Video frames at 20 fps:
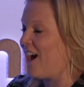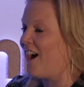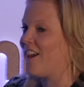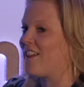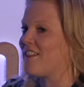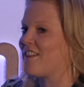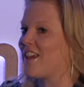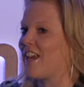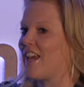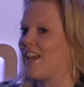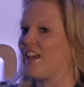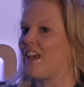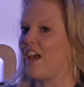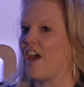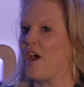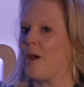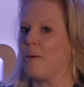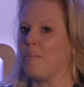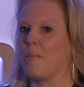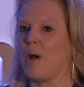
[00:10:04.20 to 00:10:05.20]
I think
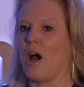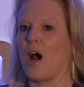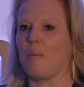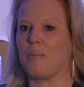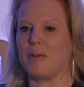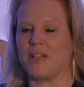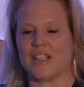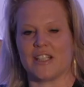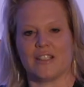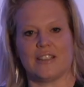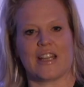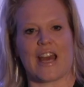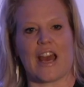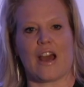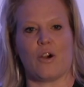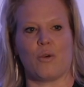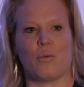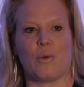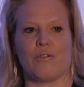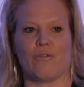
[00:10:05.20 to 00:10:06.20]
up until
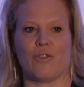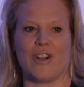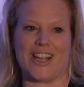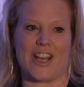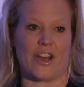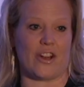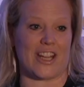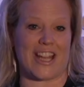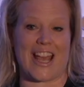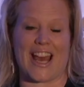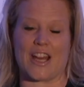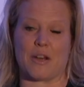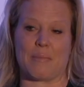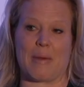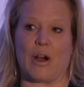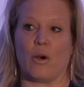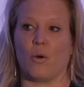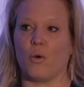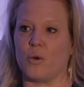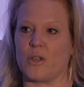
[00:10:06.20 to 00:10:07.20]
now, we've really only cared
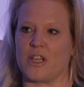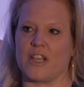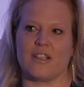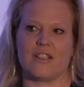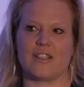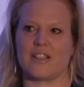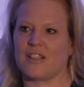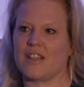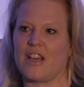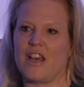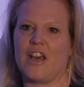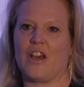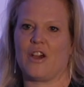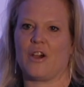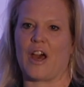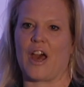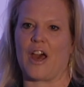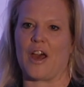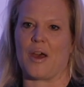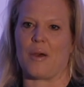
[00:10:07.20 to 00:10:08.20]
about audience.
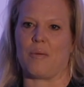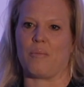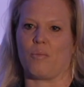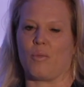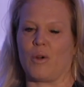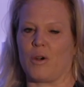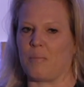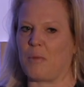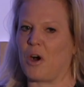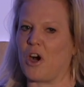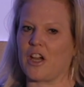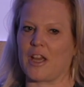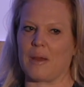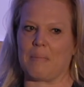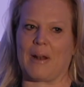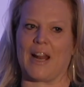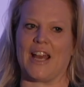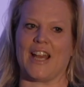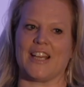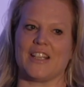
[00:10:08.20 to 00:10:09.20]
We're a
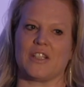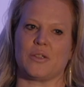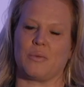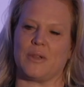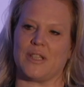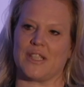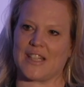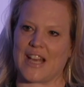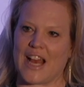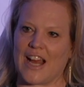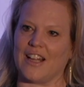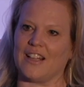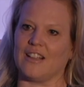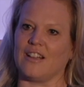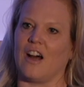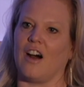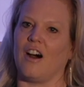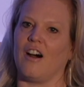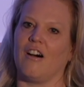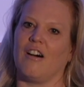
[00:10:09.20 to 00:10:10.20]
marketplace, we
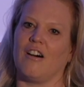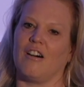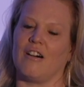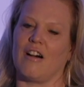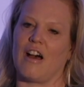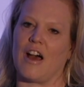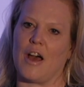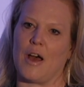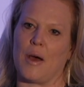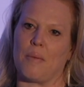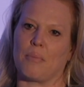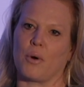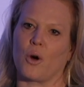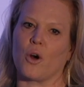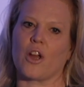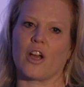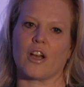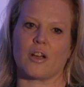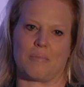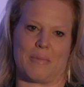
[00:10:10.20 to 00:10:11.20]
sell our
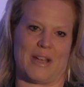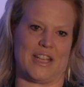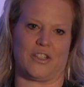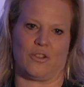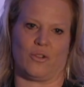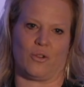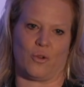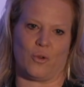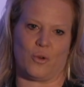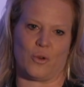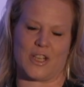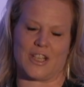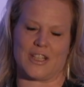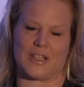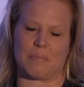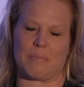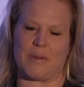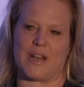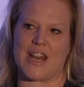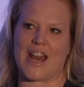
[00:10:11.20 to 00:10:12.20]
product based on
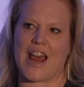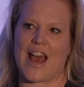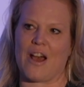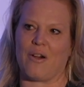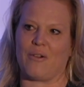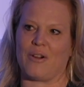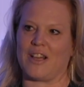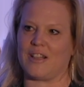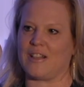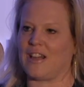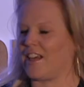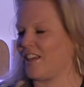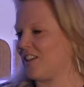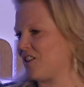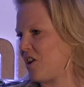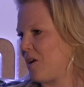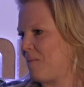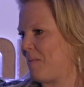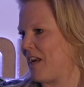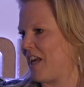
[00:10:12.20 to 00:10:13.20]
audience, but now, like
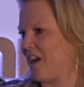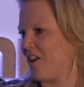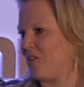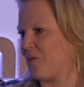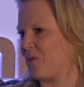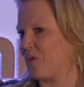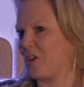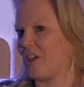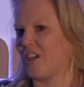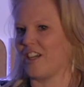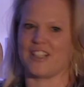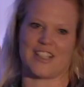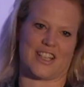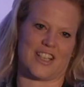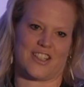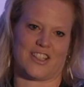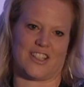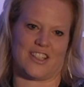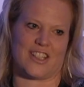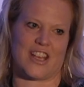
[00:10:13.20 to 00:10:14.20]
so many other
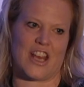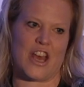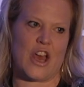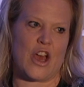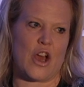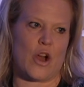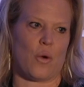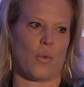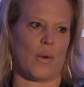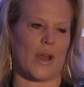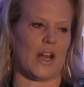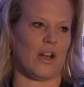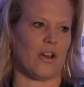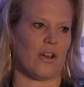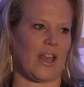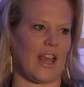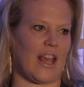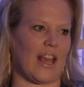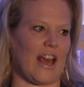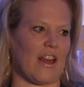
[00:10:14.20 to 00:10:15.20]
organisations, we're
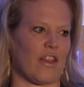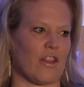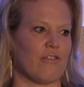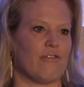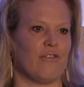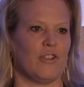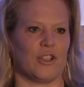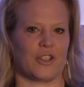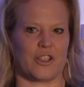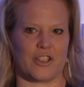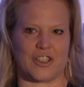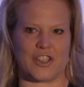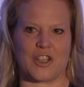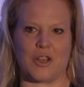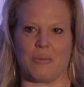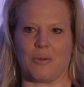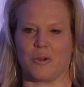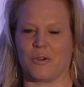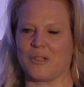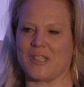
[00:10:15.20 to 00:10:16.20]
looking at the full
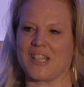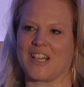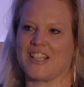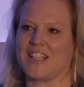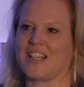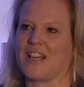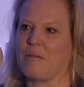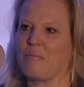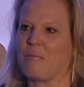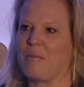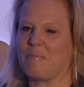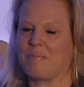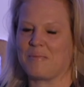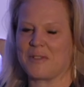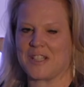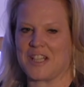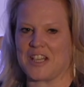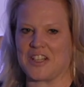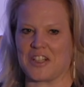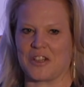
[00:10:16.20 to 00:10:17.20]
consumer, as I say,
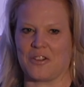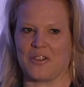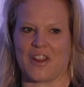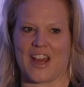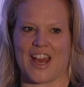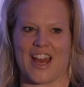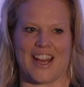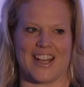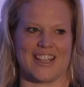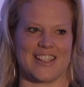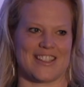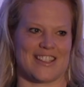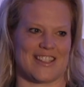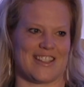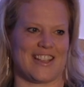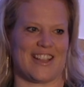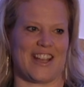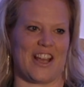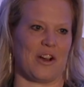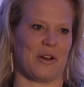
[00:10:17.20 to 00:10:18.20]
stitching on the hands,
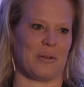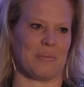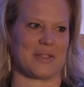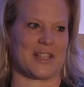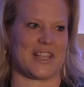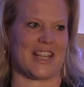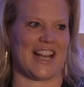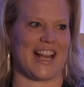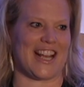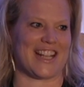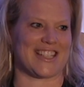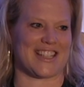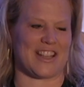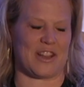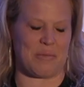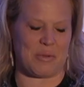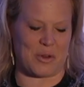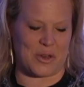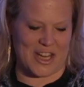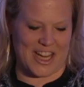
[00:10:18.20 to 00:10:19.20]
the arms, the legs and
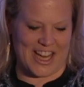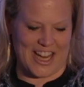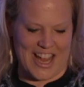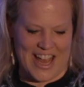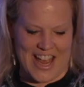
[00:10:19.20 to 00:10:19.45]
the body,